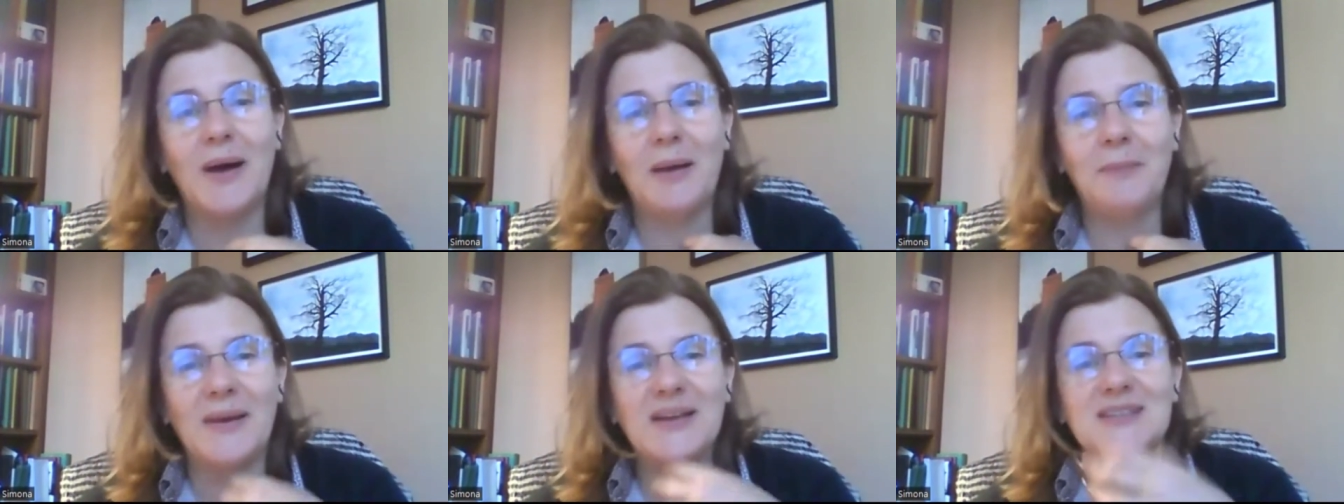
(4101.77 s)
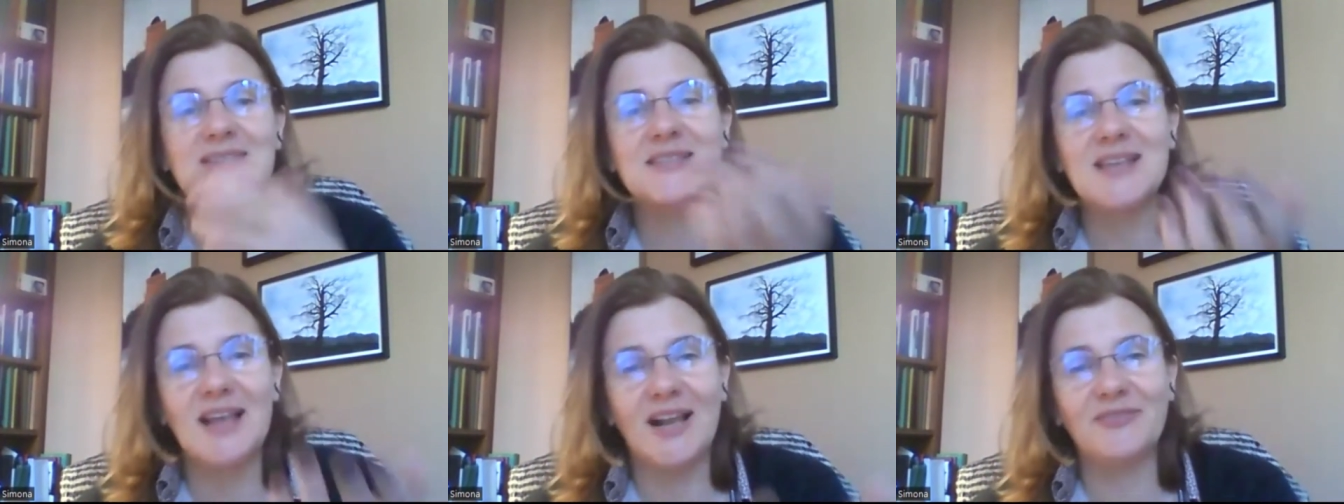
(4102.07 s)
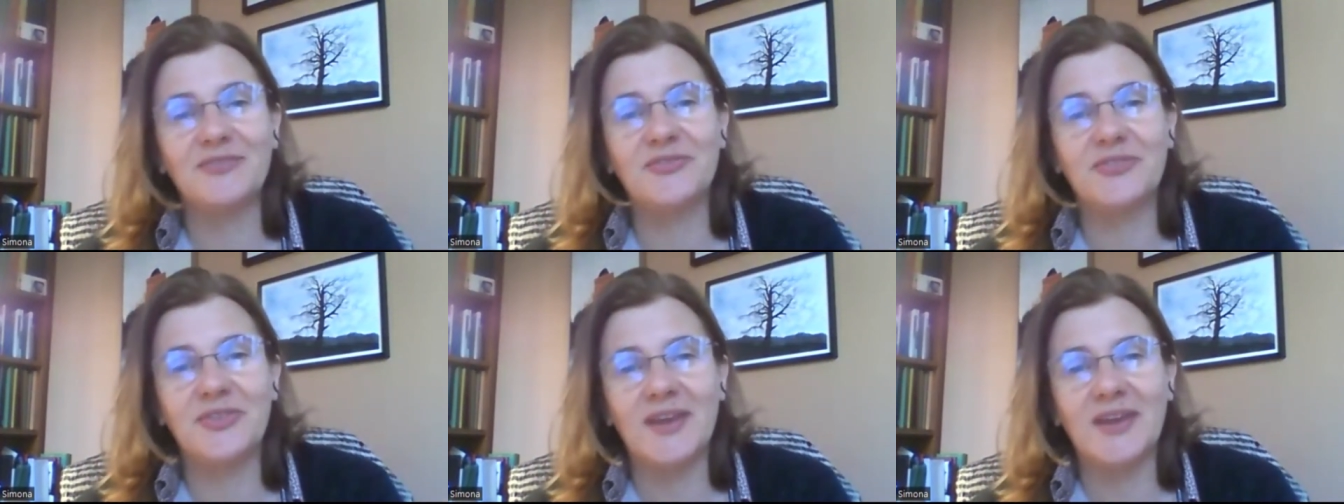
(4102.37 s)

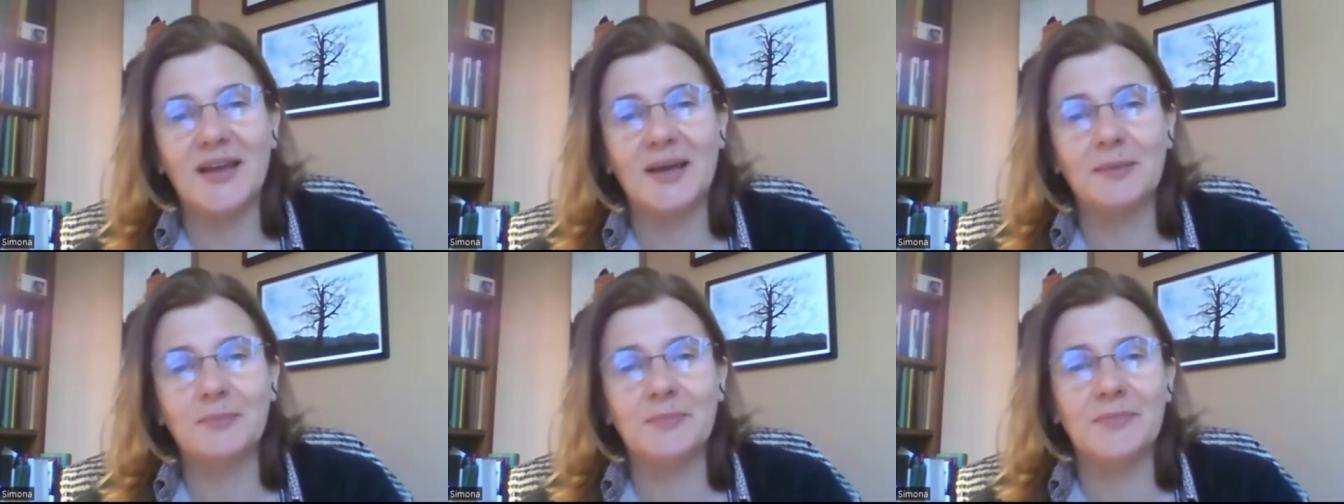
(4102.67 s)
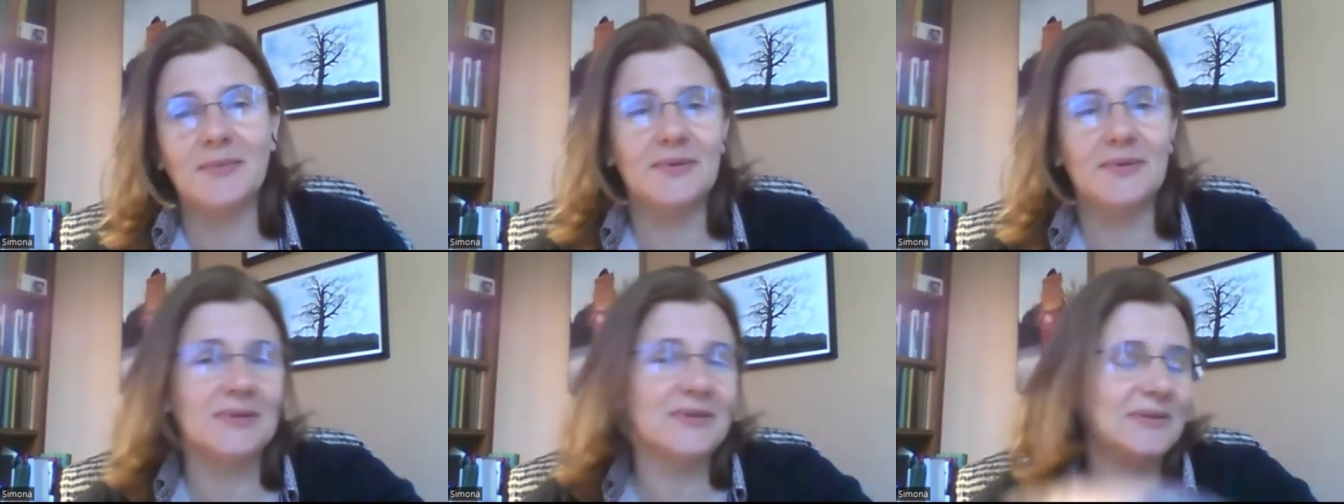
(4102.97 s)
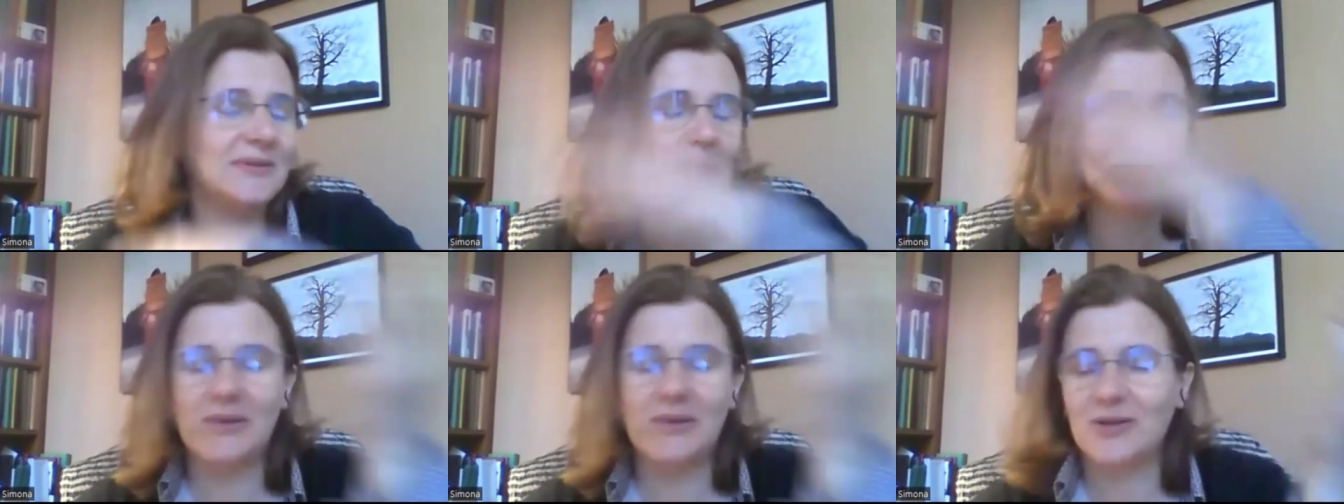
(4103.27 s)
myself there
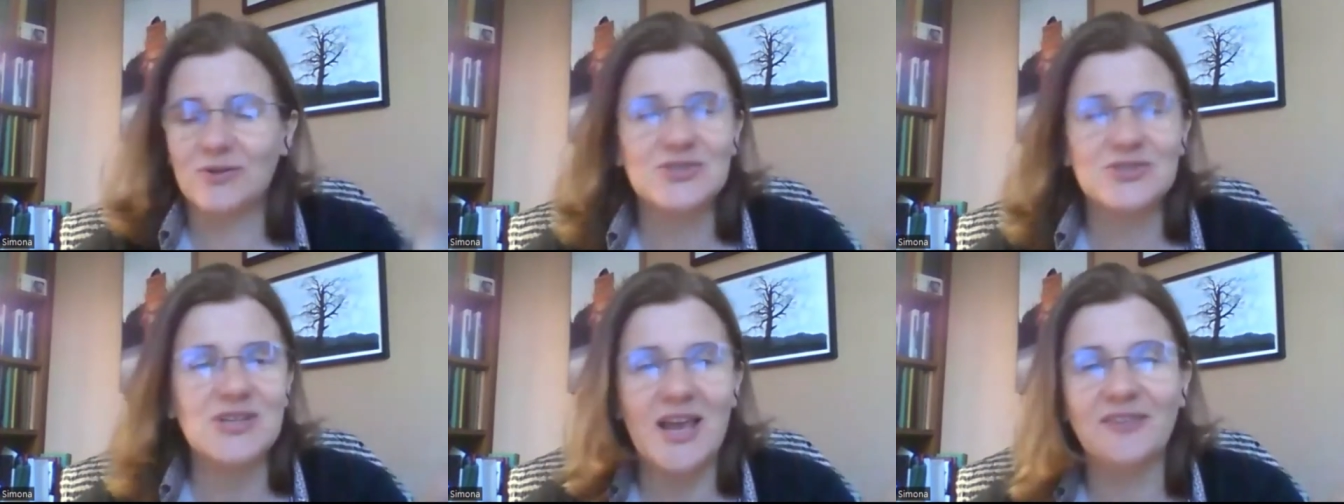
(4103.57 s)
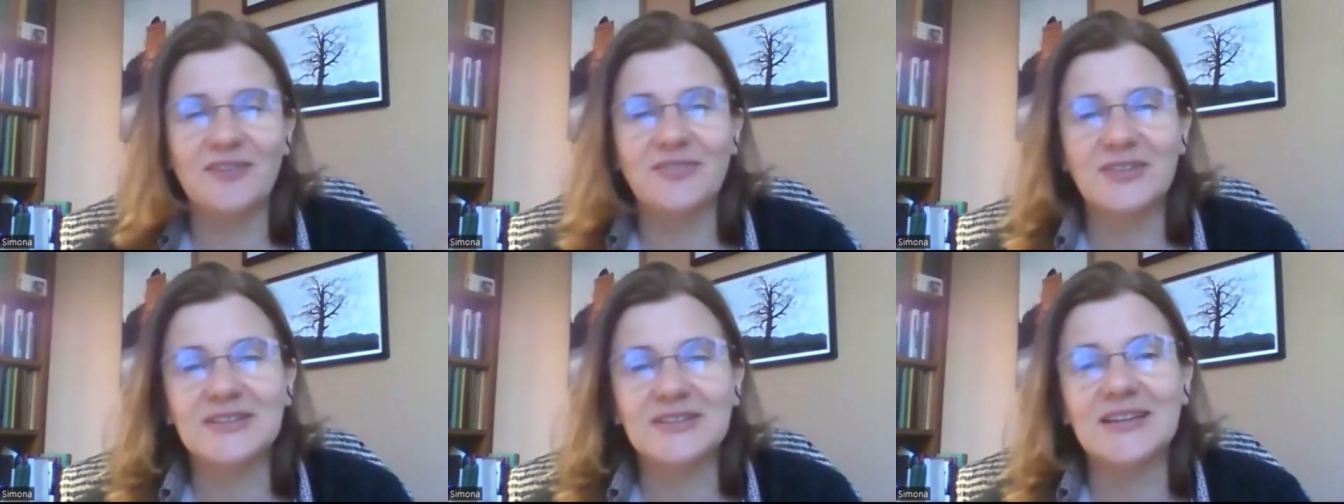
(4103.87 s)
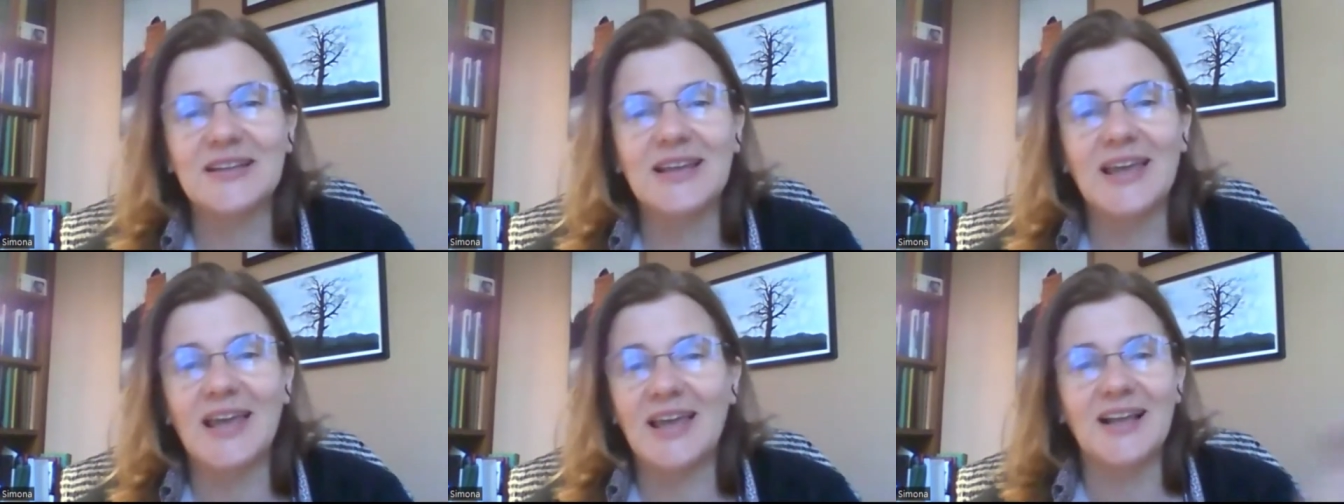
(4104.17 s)
because
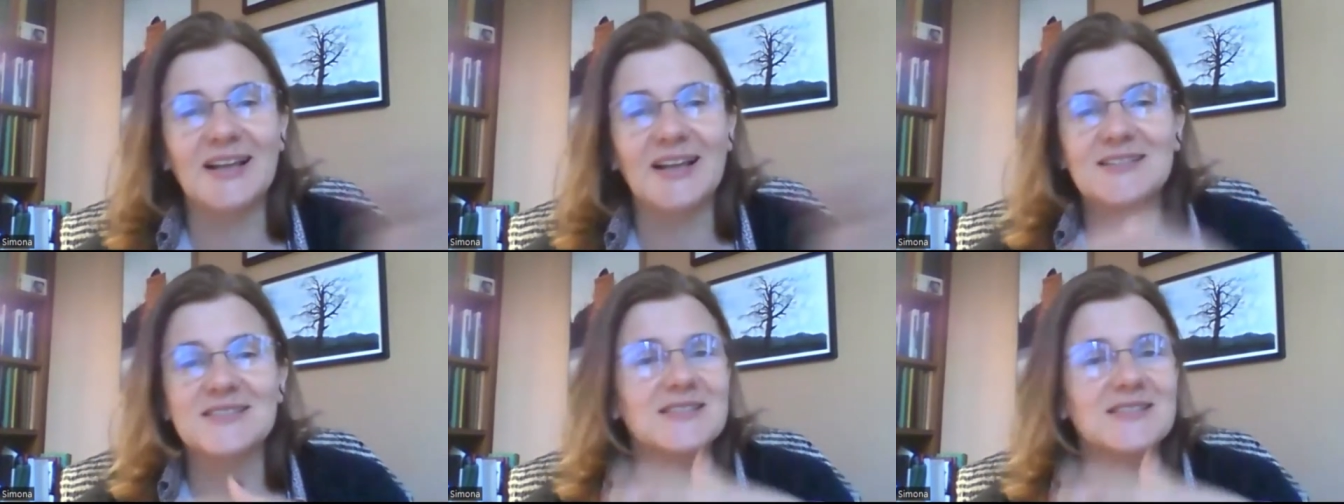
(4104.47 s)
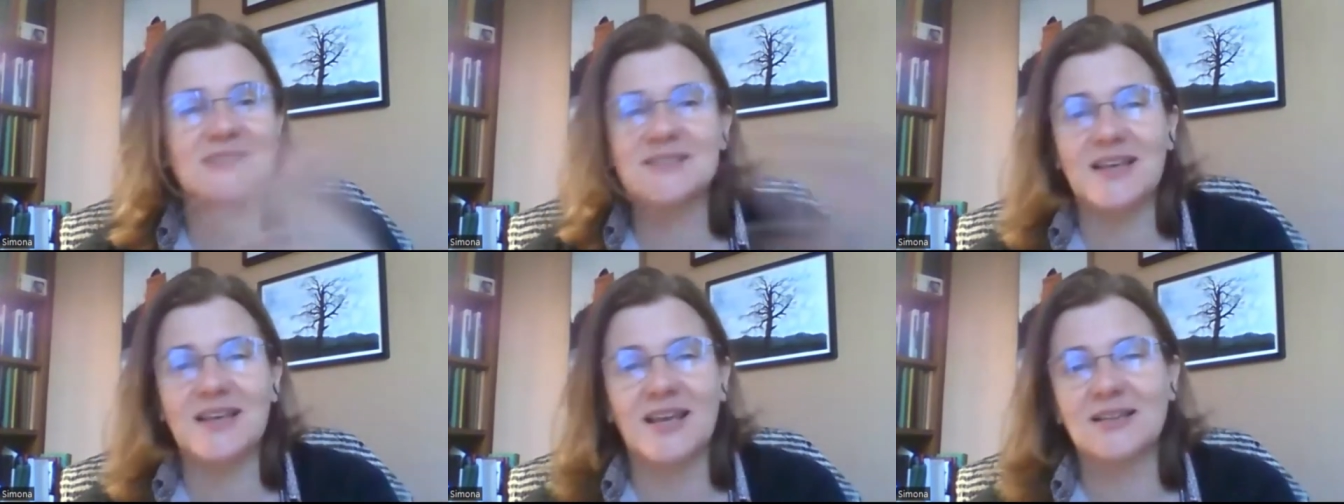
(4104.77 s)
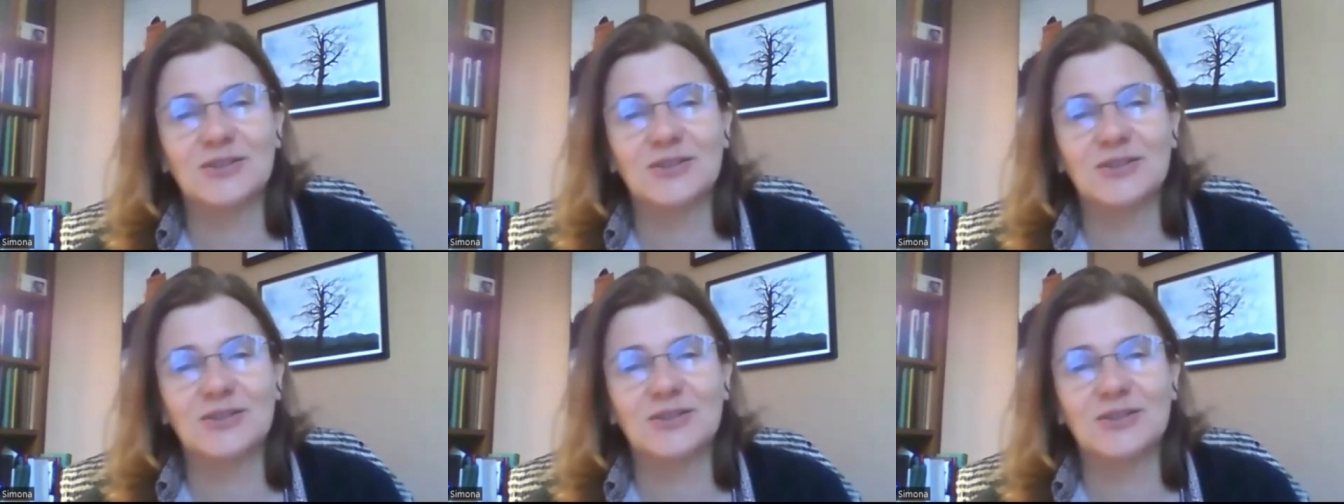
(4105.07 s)
everything else is